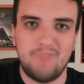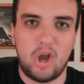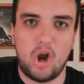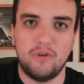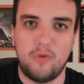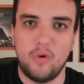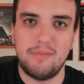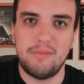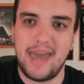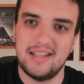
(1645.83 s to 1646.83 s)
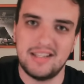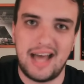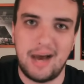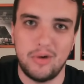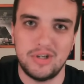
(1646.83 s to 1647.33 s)
our 40 man is a
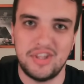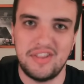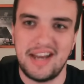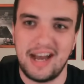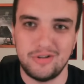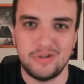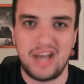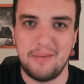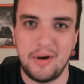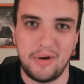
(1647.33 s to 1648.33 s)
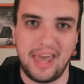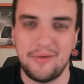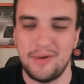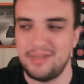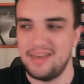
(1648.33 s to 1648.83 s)
lot worse than the Dodgers. I'm okay
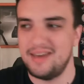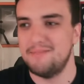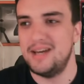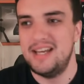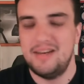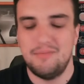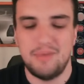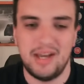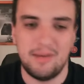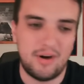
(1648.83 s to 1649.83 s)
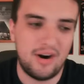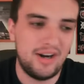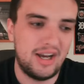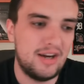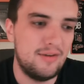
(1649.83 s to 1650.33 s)
with him being a part
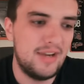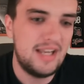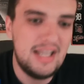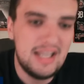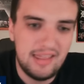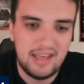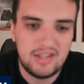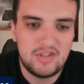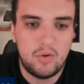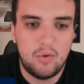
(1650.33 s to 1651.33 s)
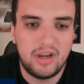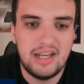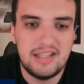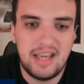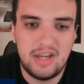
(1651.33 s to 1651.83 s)
of this
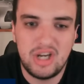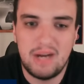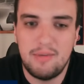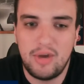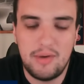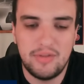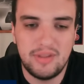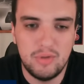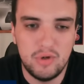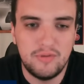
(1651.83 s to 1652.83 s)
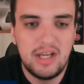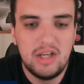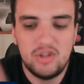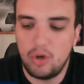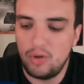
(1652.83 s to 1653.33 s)
organization. I'm okay with the move.
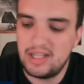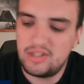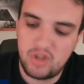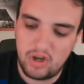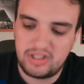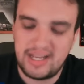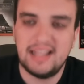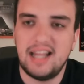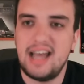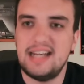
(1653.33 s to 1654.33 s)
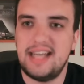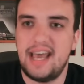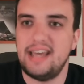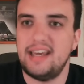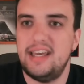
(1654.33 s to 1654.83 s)
So let's talk deadline
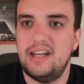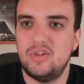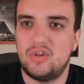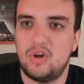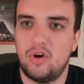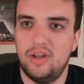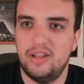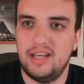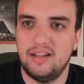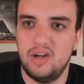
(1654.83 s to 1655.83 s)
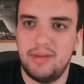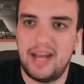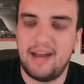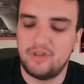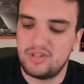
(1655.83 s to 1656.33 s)
day. It is currently a little bit
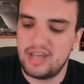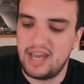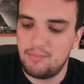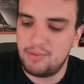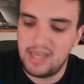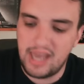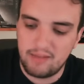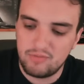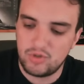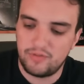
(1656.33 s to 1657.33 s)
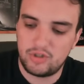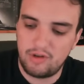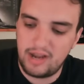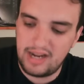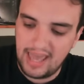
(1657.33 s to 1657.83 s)
after 10 p.m. So if a
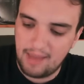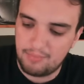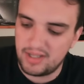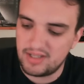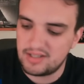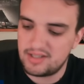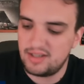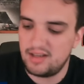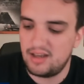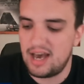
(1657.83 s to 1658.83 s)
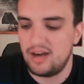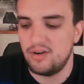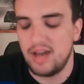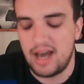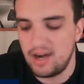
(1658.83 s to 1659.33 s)
trade happens, I
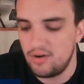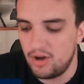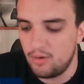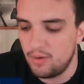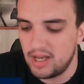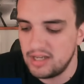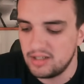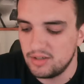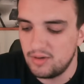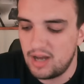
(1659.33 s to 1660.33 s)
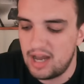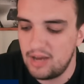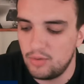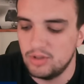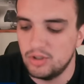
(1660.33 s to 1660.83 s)
don't know what I'd do. I
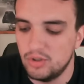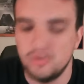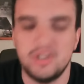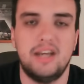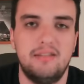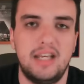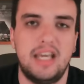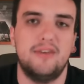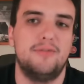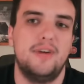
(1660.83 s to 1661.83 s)
will lose it if